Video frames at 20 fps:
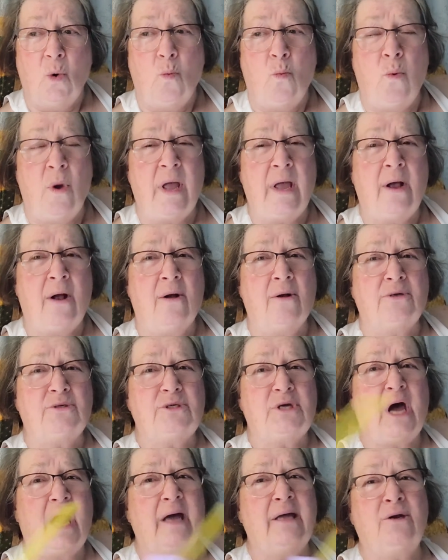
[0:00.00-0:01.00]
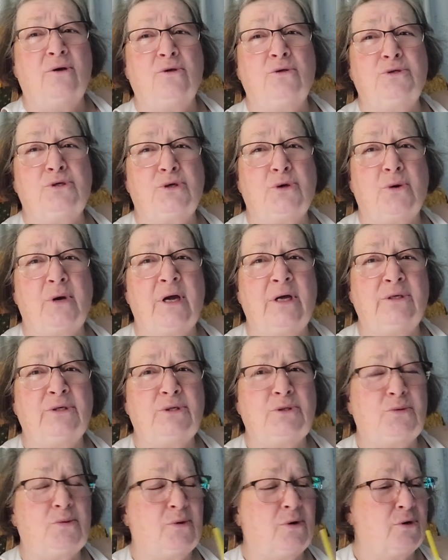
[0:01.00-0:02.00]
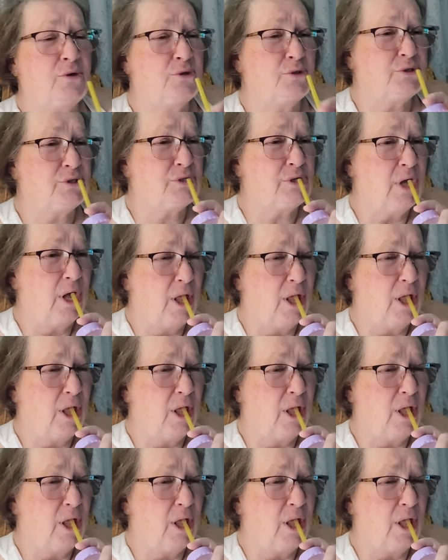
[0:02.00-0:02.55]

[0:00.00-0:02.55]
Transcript: where title transfers